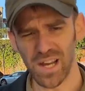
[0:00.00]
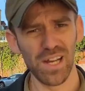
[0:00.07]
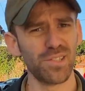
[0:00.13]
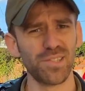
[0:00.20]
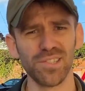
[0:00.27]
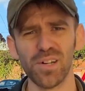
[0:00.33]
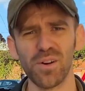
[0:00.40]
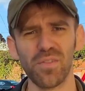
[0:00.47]

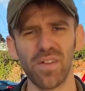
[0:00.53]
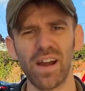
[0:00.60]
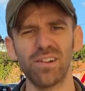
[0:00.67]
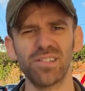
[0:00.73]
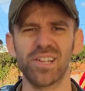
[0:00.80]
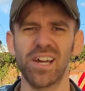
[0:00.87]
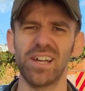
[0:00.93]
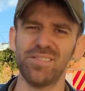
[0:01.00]
It's still
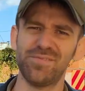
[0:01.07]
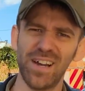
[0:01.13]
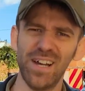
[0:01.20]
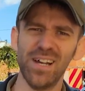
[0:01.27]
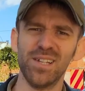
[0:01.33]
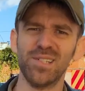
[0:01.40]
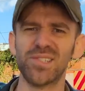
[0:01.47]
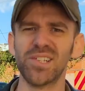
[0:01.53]
there, it's kind of
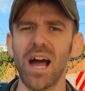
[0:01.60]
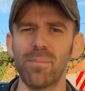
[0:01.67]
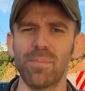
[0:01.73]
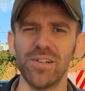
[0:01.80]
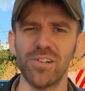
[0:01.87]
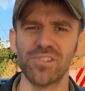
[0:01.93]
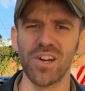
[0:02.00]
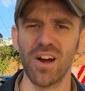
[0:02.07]

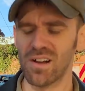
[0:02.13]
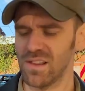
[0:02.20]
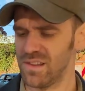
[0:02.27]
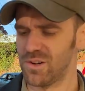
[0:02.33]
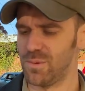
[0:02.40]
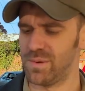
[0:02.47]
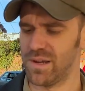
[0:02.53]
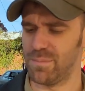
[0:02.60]
zapping your tongue a
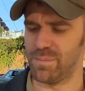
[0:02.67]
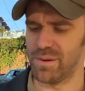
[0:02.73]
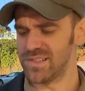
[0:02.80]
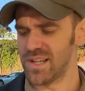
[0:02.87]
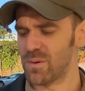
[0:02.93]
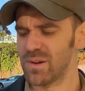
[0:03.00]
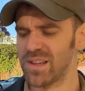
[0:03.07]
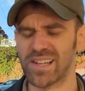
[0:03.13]
little bit, but it's
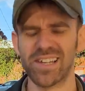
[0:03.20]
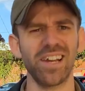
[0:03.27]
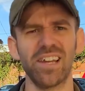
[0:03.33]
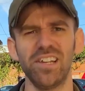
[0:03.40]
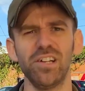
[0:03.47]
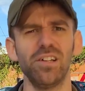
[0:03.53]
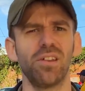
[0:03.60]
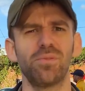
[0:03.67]
not really
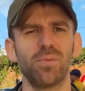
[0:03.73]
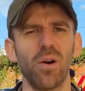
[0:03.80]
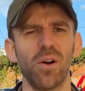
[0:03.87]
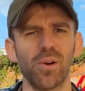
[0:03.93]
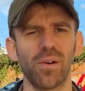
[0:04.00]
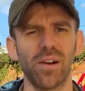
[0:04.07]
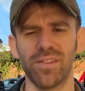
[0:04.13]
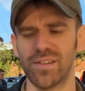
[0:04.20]
kicking you in the
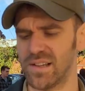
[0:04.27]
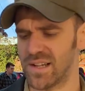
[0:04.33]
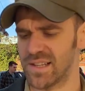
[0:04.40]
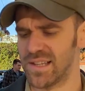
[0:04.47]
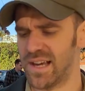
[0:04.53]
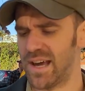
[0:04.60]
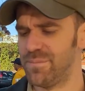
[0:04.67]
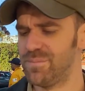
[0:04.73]
throat or anything
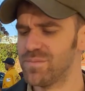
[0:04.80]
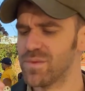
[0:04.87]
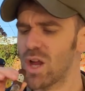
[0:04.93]
like that.